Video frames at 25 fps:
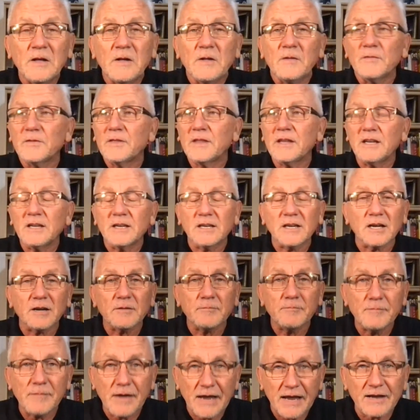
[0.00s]
the
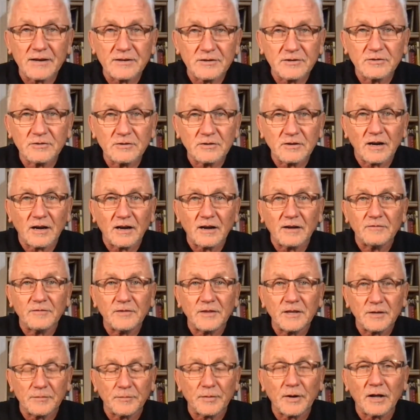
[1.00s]
commander of the
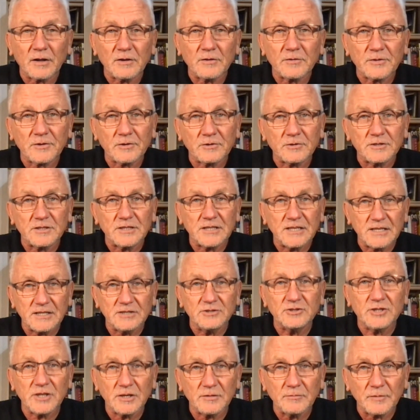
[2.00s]
Apollo 13,
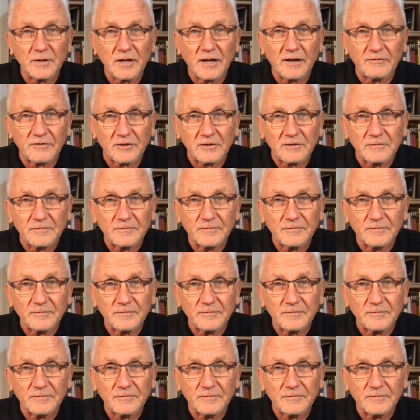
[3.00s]
Jim Lovell,